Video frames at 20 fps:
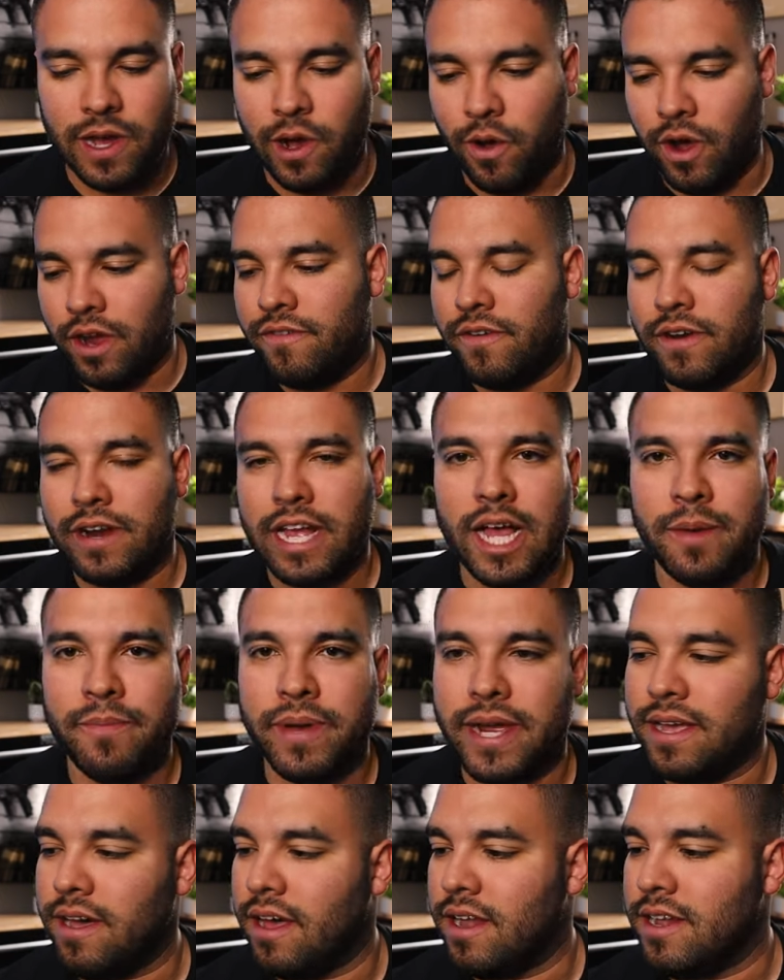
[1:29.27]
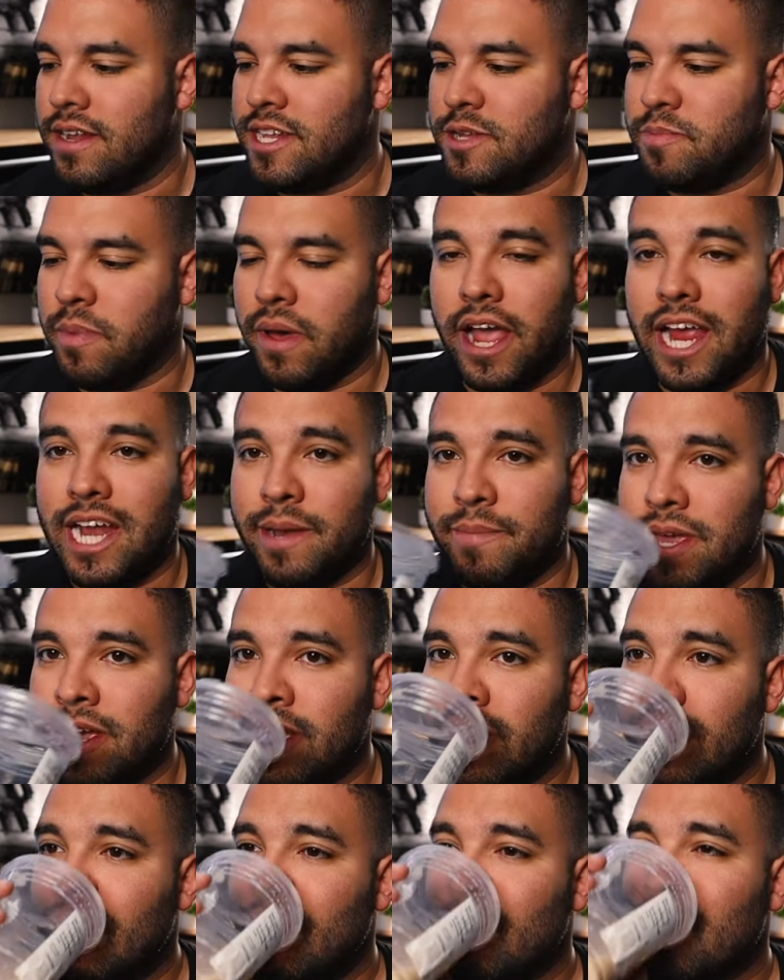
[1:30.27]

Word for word: Oh, I forgot my gun. It's behind me.